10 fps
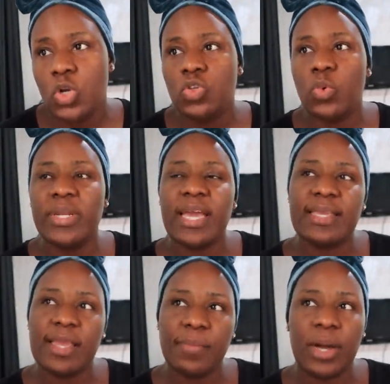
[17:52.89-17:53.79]
So when
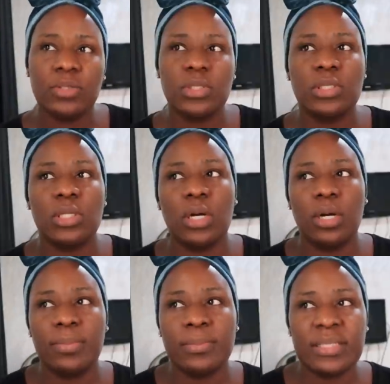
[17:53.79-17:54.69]
I came out,
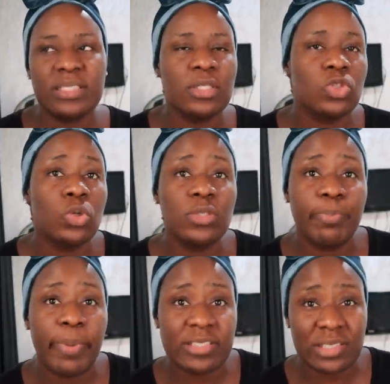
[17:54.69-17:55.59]
I think they told the
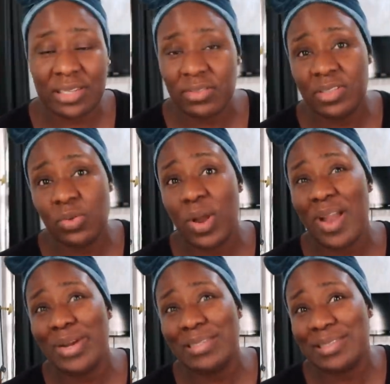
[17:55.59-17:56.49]
pastor that the reason why
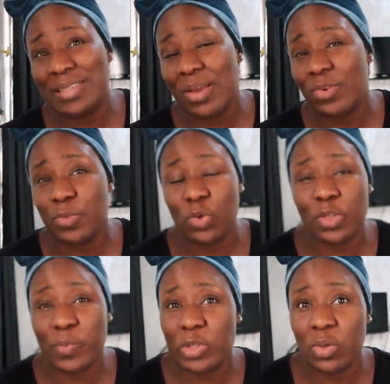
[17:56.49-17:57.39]
I went inside was
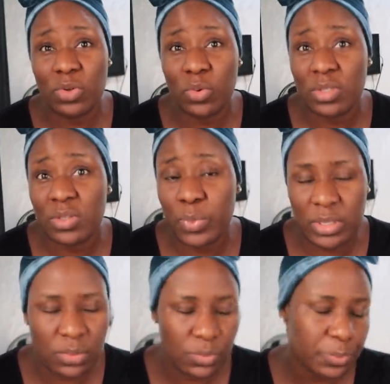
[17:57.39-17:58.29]
because my tummy was
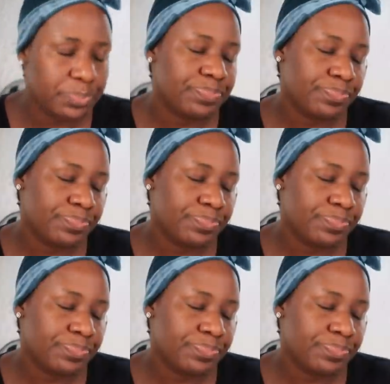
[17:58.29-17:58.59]
paining me.